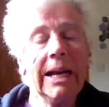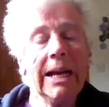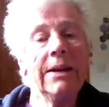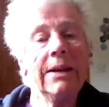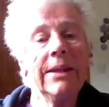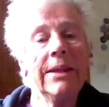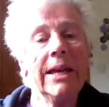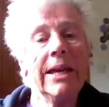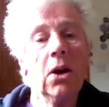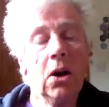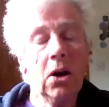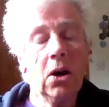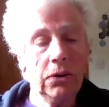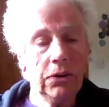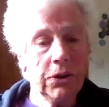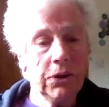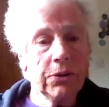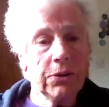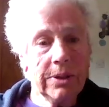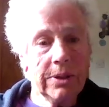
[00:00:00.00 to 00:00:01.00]
And then
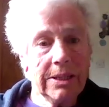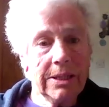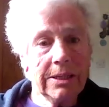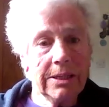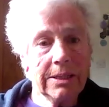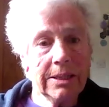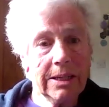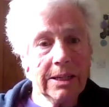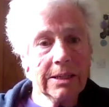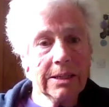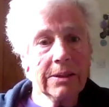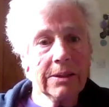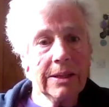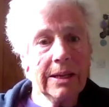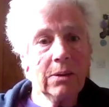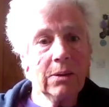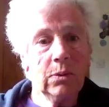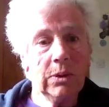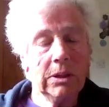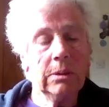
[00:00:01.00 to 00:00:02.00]
on the 26th,
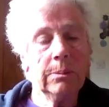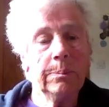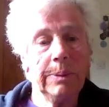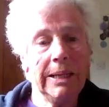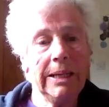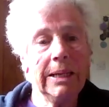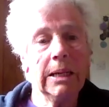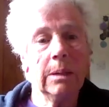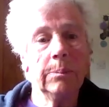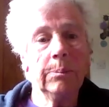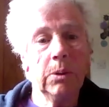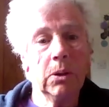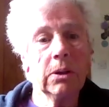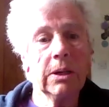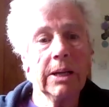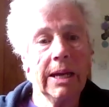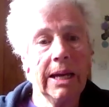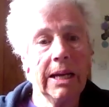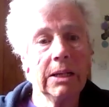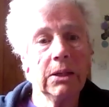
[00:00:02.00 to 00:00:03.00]
there will be a
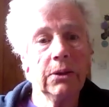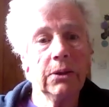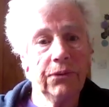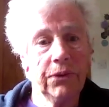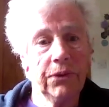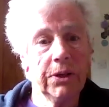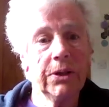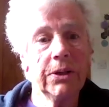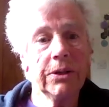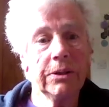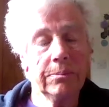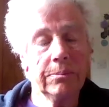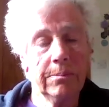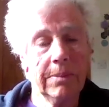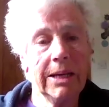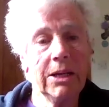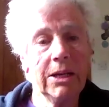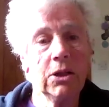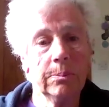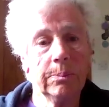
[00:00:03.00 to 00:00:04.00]
blockade, the first
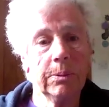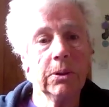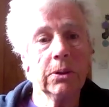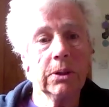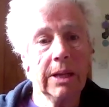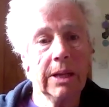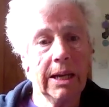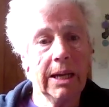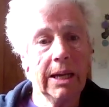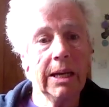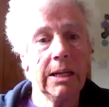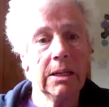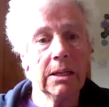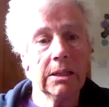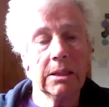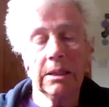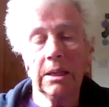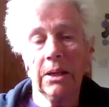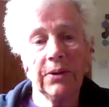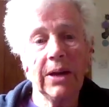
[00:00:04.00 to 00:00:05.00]
major blockade
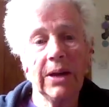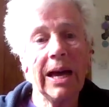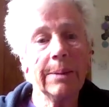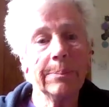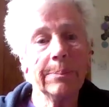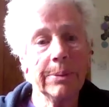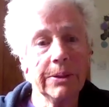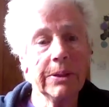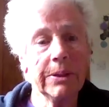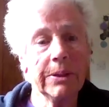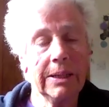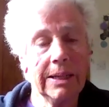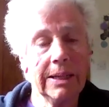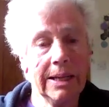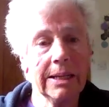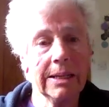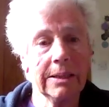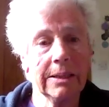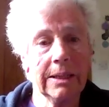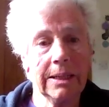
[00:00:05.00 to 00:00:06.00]
that's ever happened at
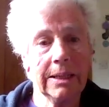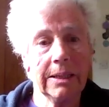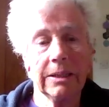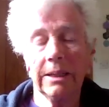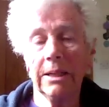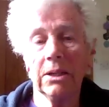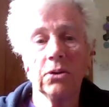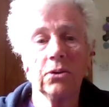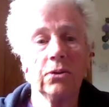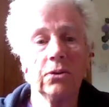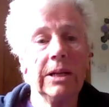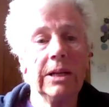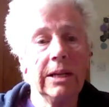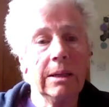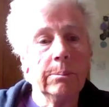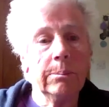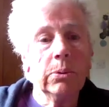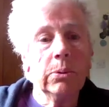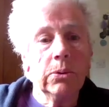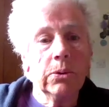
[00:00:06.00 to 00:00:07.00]
Lakenheath. And it's really
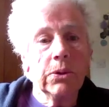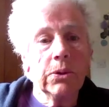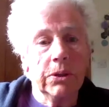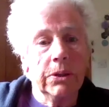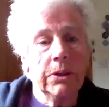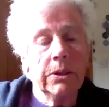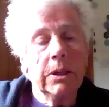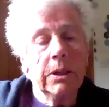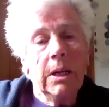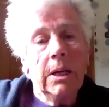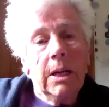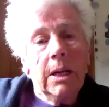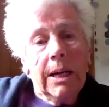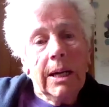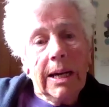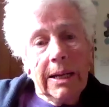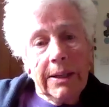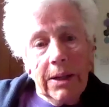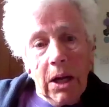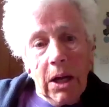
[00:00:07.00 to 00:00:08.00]
important.
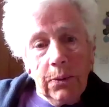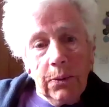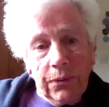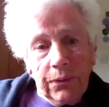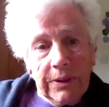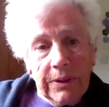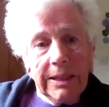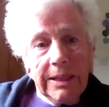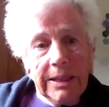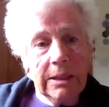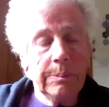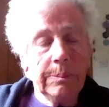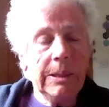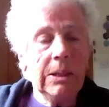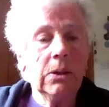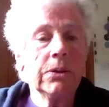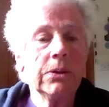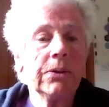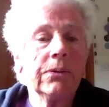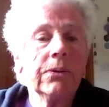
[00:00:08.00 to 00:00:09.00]
And hopefully there'll be
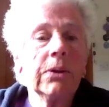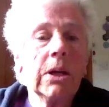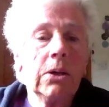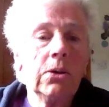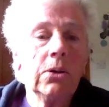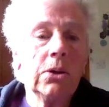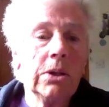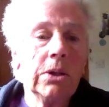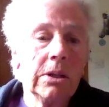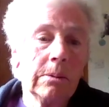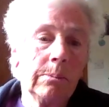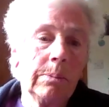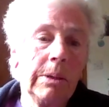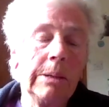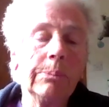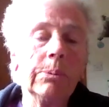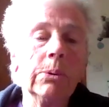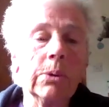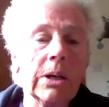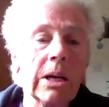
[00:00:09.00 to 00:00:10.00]
lots of coaches and
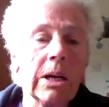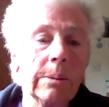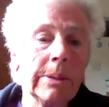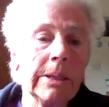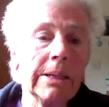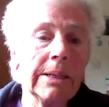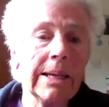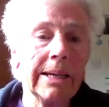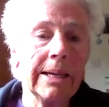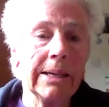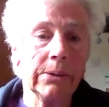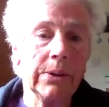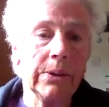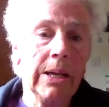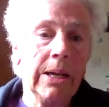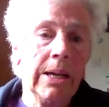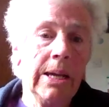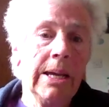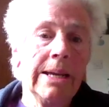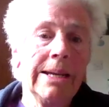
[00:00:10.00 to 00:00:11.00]
people coming
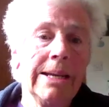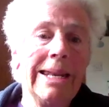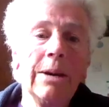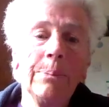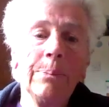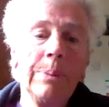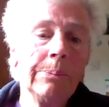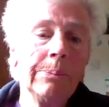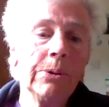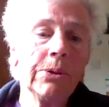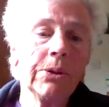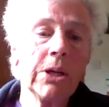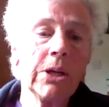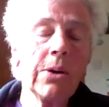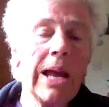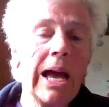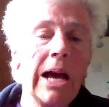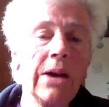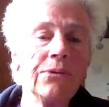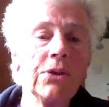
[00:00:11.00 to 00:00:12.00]
down. Now, people
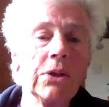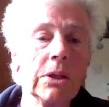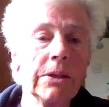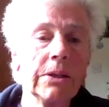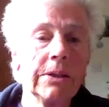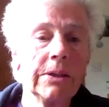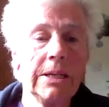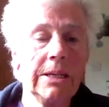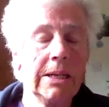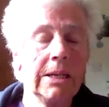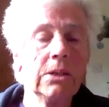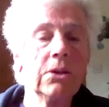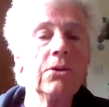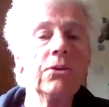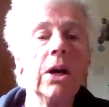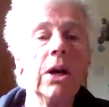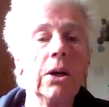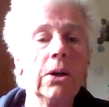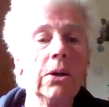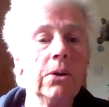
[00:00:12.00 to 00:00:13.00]
don't have to sit in
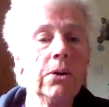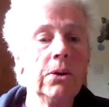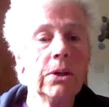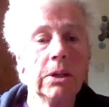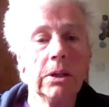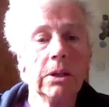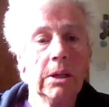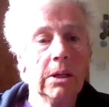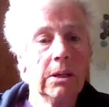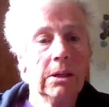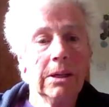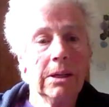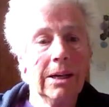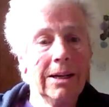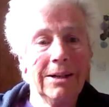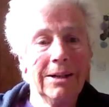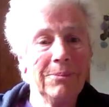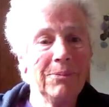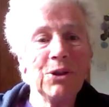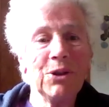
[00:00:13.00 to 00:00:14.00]
the road
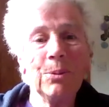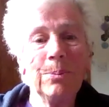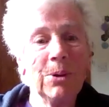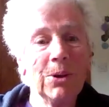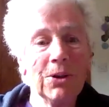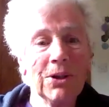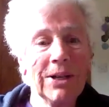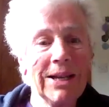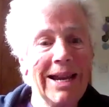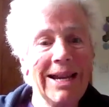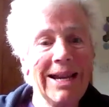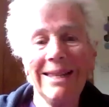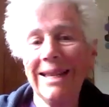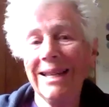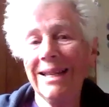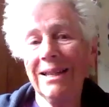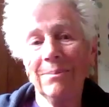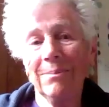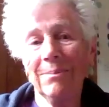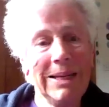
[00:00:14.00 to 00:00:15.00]
to blockade.
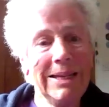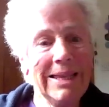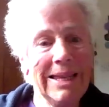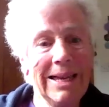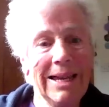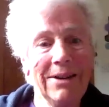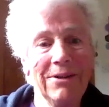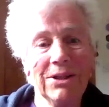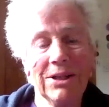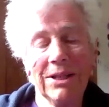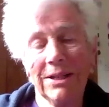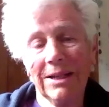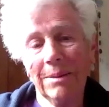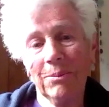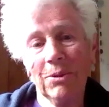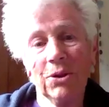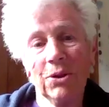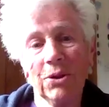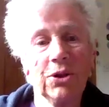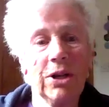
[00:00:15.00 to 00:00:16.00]
They can be there as a
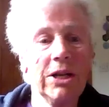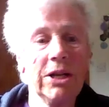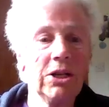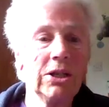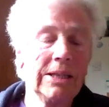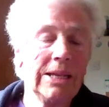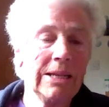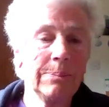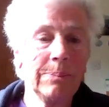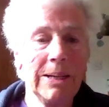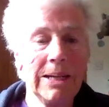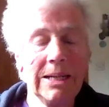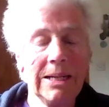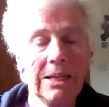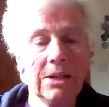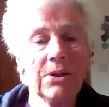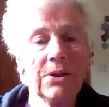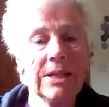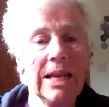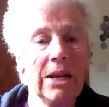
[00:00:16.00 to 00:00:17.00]
demonstration. There's
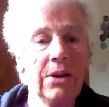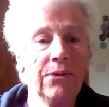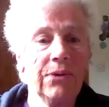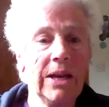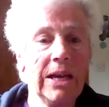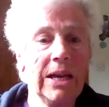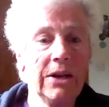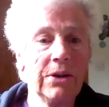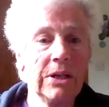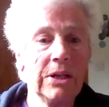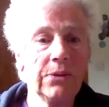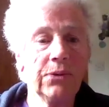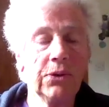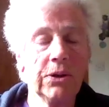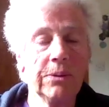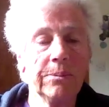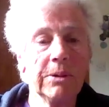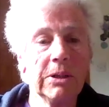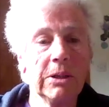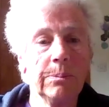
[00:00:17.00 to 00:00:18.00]
plenty of safe areas
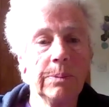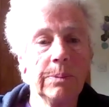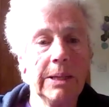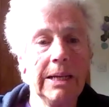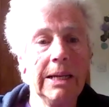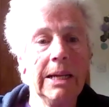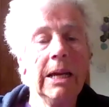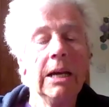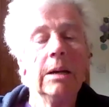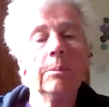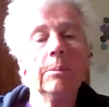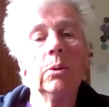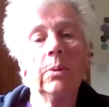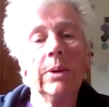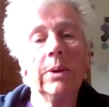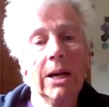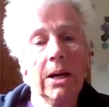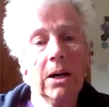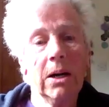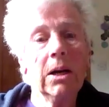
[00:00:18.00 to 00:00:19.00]
for them to be, but
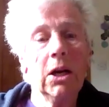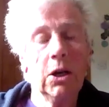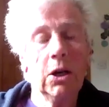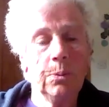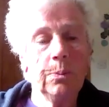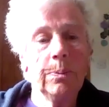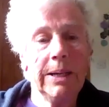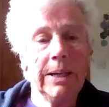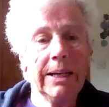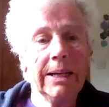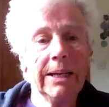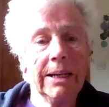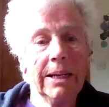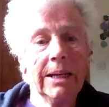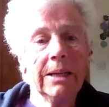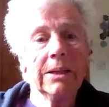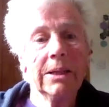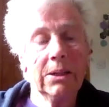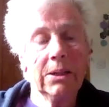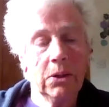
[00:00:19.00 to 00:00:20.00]
we are
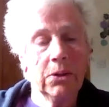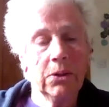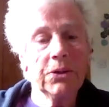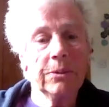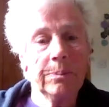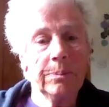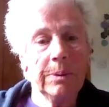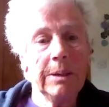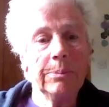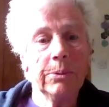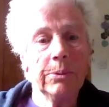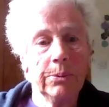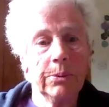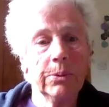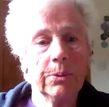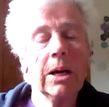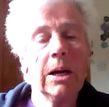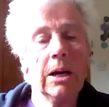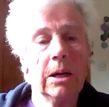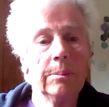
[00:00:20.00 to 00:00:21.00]
hoping that lots of people
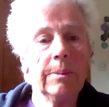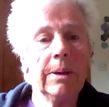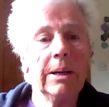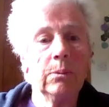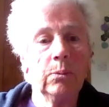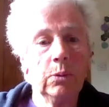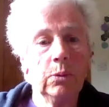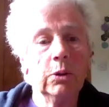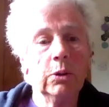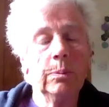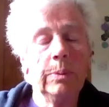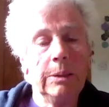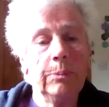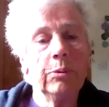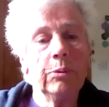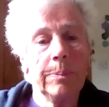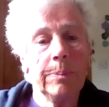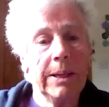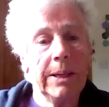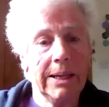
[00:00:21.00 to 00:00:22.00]
will come and will be
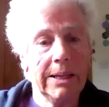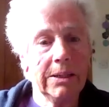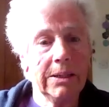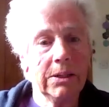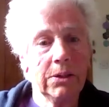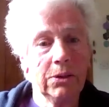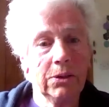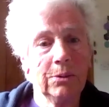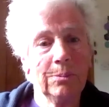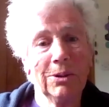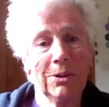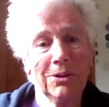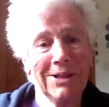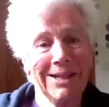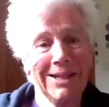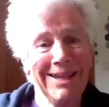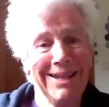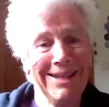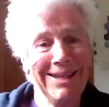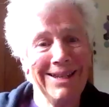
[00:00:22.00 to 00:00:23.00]
prepared to
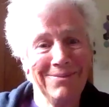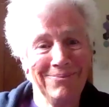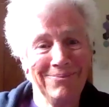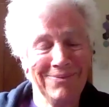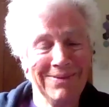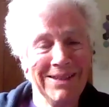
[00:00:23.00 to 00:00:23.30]
blockade.